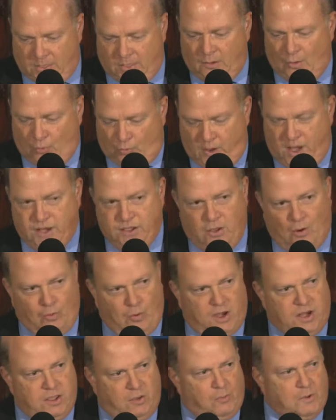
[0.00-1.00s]

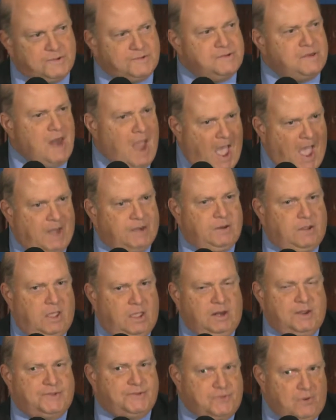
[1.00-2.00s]
Radio was not
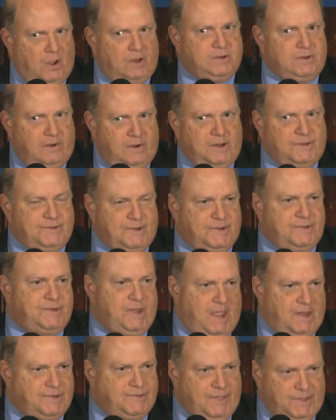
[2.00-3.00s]
an extraordinary success,